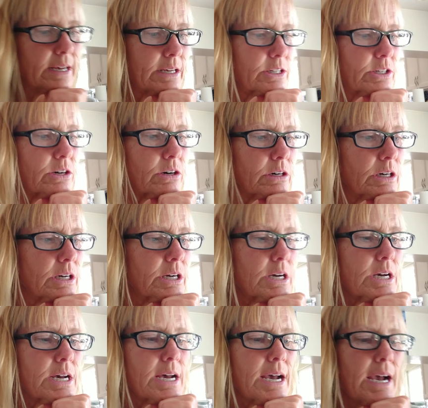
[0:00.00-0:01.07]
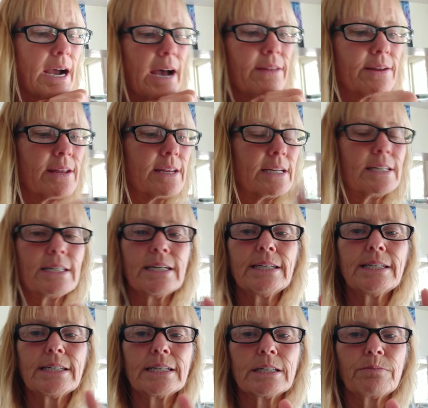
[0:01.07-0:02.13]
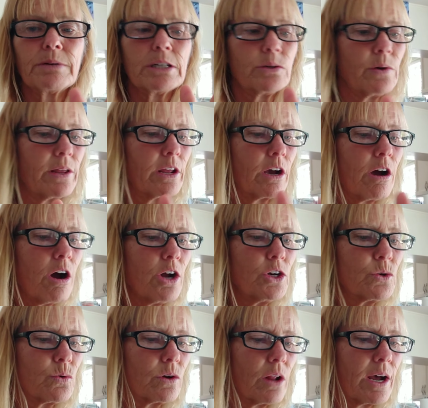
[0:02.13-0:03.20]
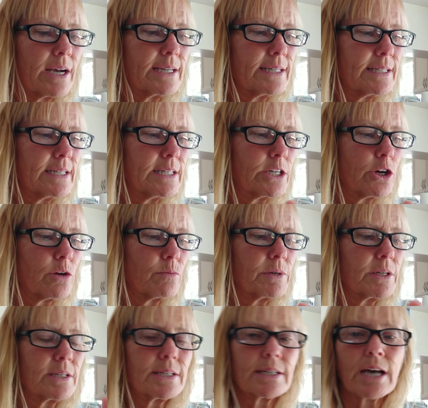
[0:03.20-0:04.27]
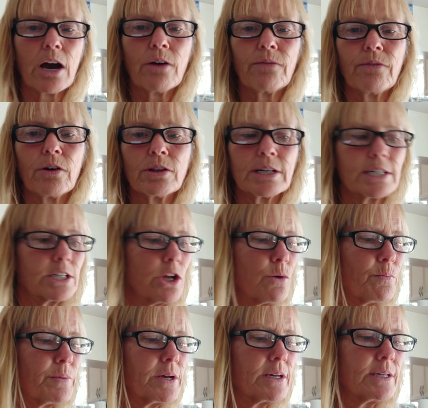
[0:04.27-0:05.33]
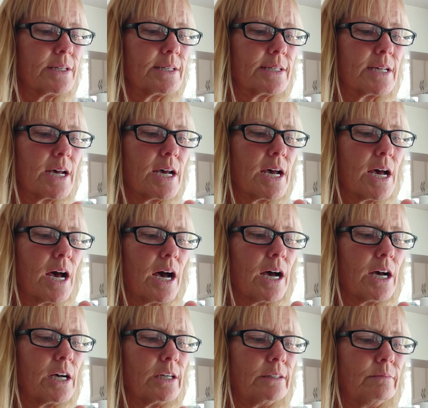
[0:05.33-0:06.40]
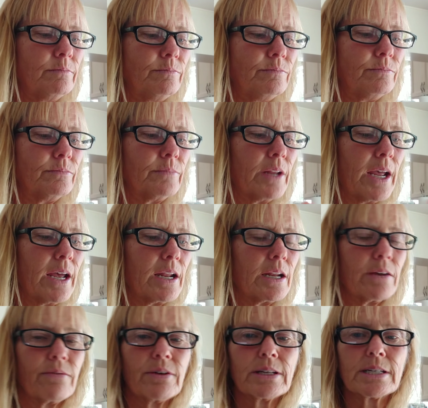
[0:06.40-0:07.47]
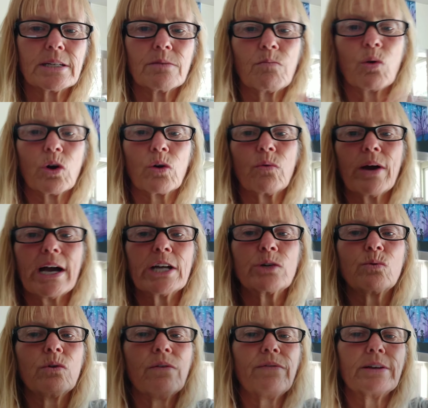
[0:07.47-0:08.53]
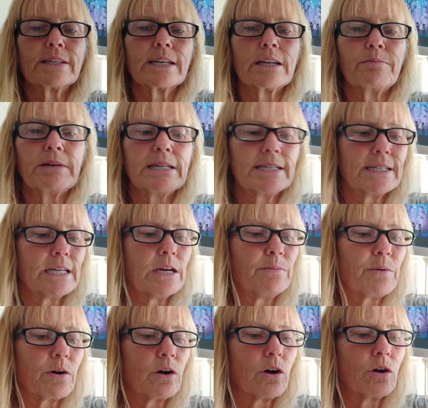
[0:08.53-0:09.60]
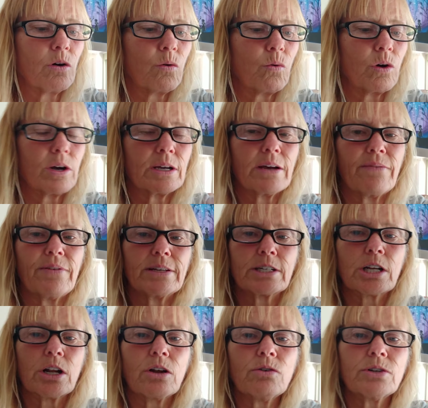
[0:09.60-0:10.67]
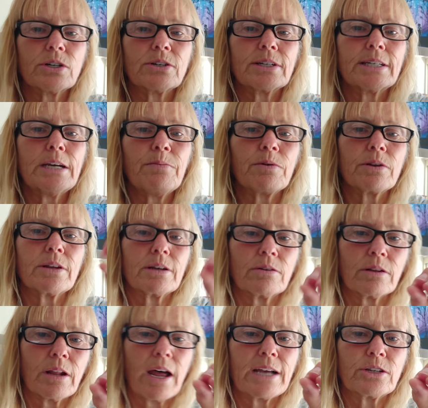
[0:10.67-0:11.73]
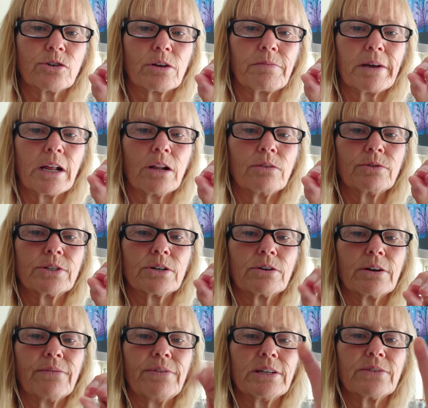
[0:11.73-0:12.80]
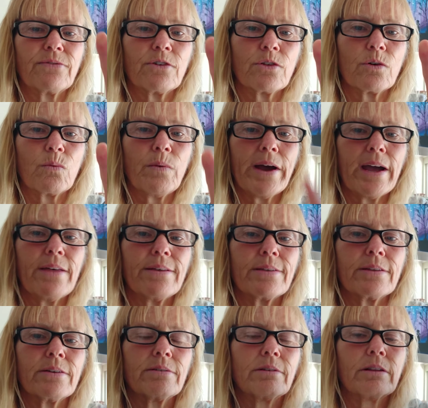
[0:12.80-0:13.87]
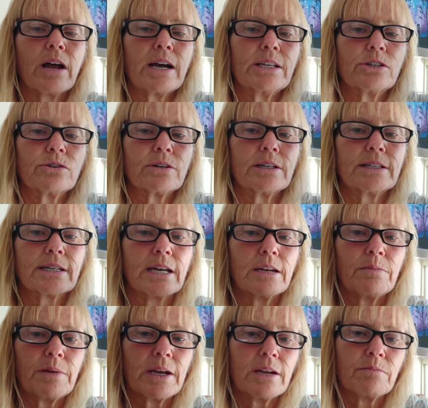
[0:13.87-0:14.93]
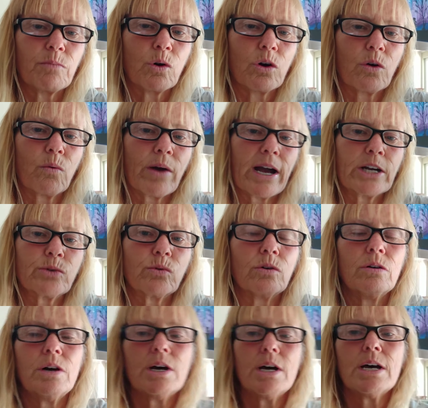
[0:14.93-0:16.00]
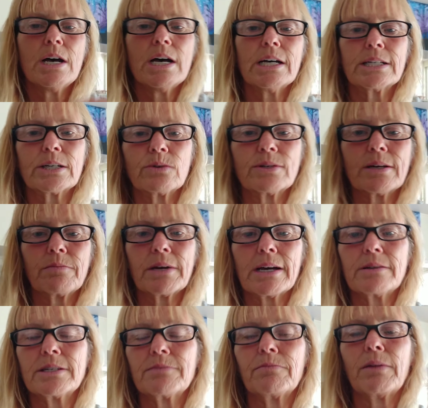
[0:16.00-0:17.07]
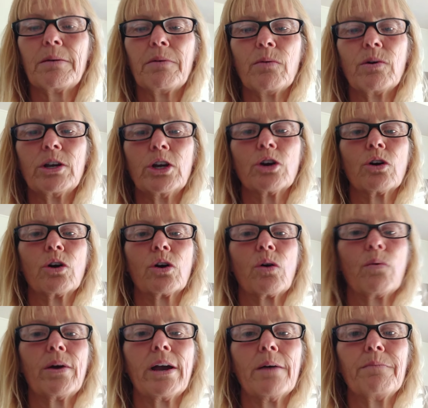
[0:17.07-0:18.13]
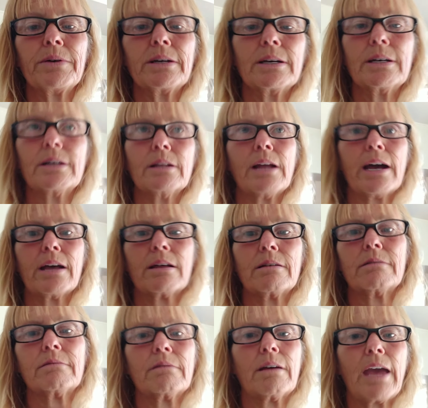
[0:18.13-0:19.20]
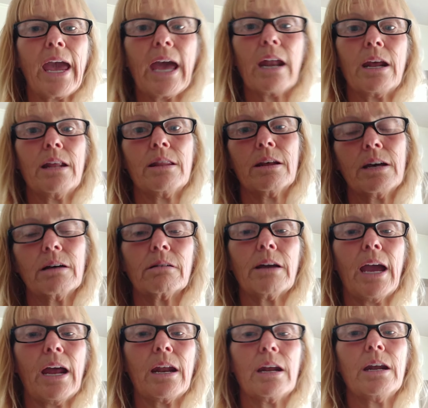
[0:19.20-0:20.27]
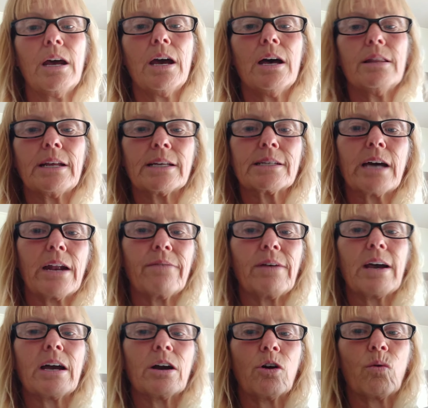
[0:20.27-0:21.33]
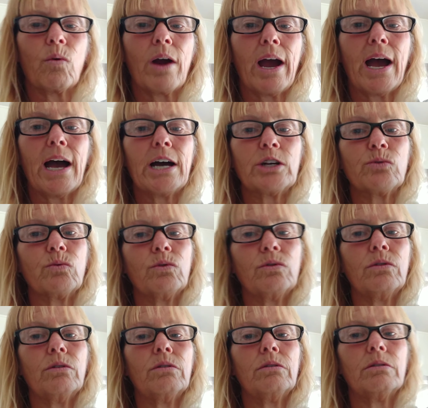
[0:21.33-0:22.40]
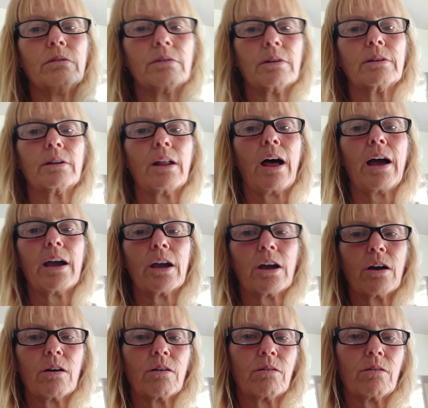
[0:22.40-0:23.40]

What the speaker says: things are. And then the distance between the contour lines determines how far the slope is. Um, and if it's more gradual, if it's going to be steeper, or if it's closer and steeper, the lines are going to be closer. And if it's further away, then the lines are, it's going to be more gradual. So sometimes maybe when you're going up a like cannon, the hill cannon, that's kind of like a gradual line,